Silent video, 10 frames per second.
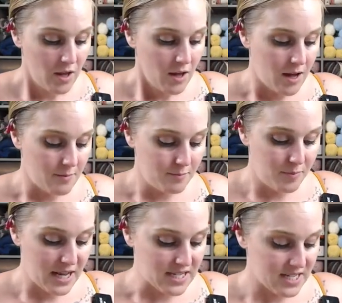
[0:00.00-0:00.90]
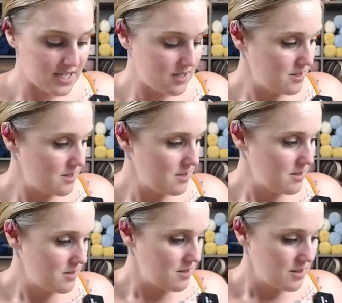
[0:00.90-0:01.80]
Um, but
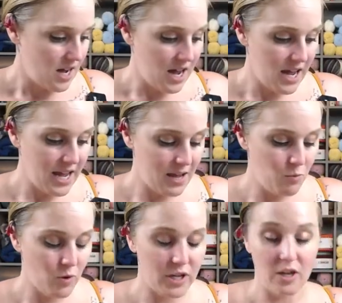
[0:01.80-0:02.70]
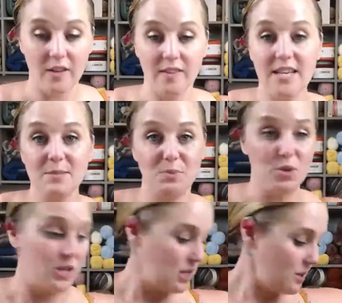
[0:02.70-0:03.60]
I am working on this
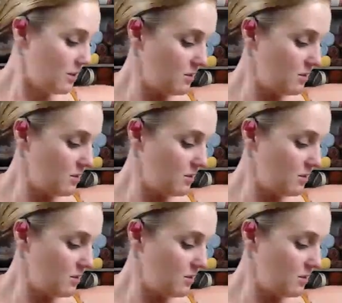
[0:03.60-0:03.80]
beauty